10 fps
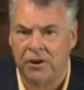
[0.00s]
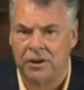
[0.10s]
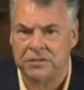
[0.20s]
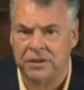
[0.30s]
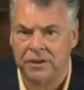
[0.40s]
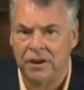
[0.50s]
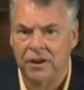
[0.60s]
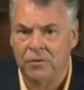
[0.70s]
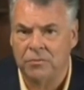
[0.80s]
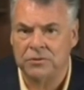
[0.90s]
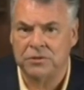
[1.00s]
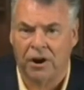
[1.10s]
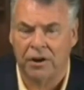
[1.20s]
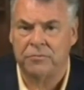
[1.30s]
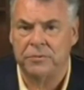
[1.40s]
Carson was
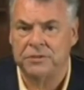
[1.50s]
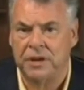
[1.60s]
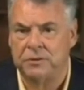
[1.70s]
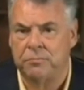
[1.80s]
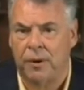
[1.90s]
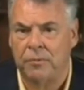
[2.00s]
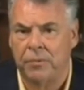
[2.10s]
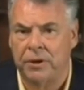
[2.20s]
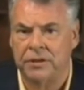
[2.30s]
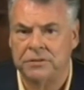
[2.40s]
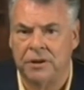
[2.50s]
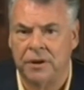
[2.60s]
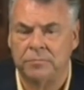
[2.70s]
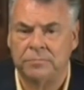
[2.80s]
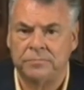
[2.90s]
gone from the State Department by that
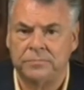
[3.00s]
time.